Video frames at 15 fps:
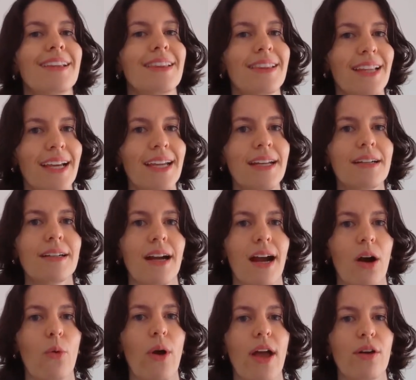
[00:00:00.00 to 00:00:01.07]
Later,
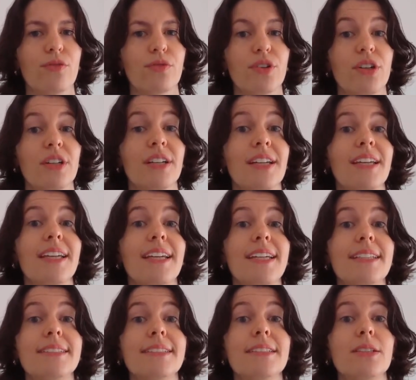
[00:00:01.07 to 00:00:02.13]
however,
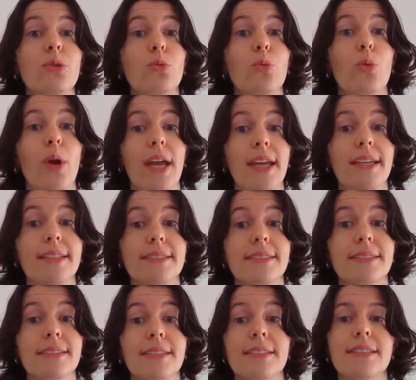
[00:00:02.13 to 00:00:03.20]
Italy
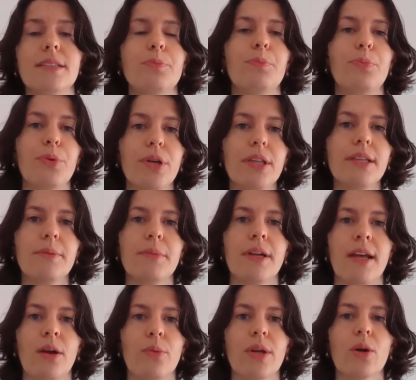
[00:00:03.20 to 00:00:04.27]
raised the
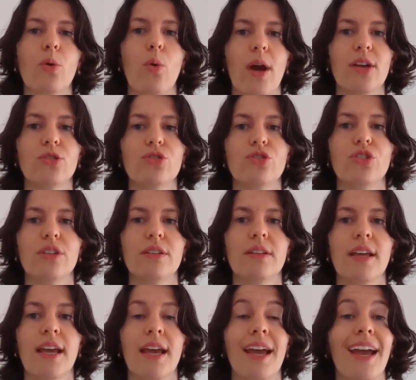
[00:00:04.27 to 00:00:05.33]
preliminary question
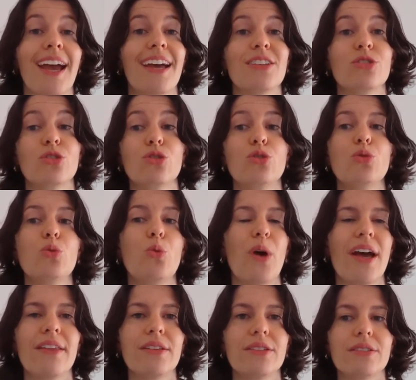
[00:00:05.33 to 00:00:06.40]
as to
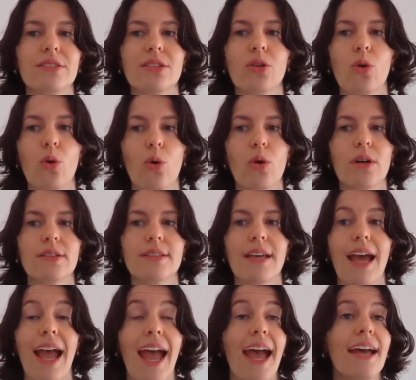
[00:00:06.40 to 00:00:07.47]
whether the court
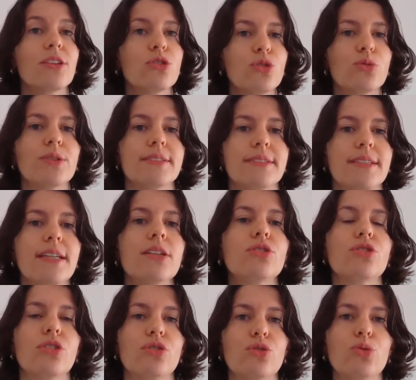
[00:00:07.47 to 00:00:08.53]
had
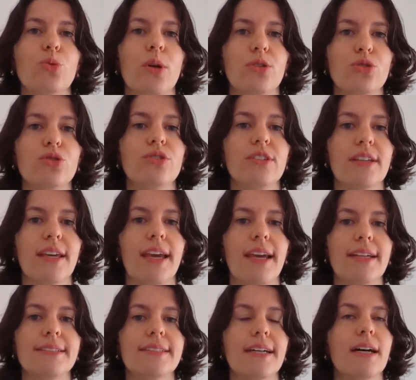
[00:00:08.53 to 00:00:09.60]
jurisdiction to
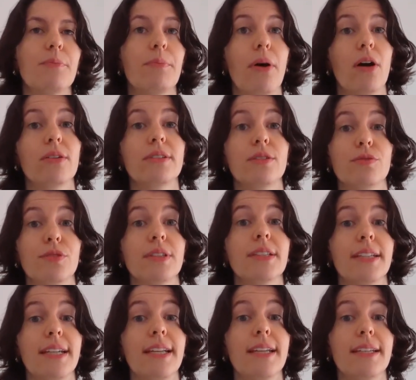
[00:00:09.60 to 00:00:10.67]
adjudicate upon the
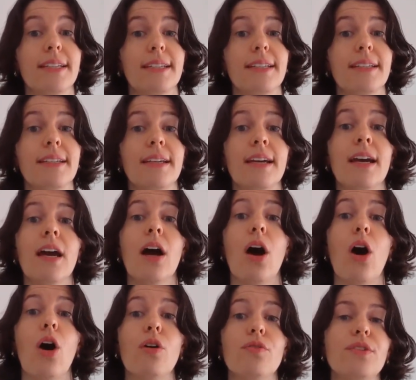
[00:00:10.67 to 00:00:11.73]
validity
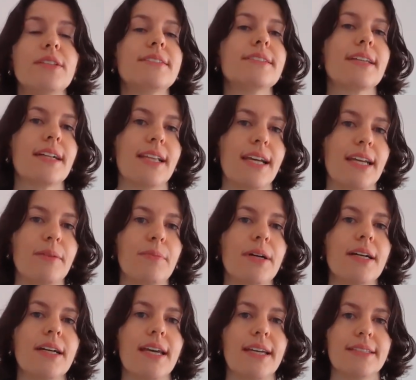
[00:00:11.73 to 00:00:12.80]
of its claim
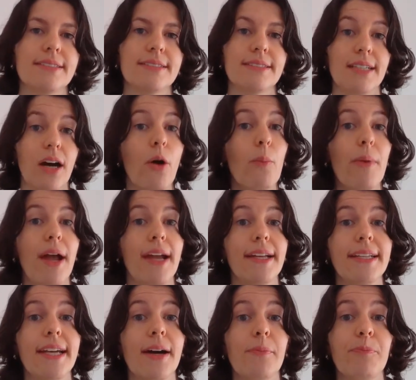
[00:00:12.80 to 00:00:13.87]
against
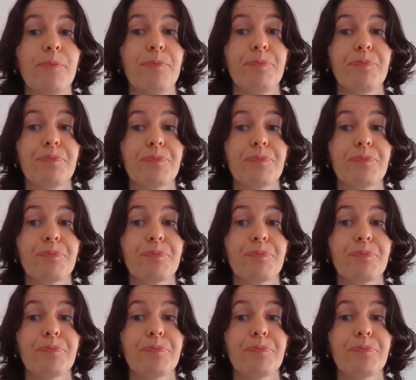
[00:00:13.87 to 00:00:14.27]
Albania.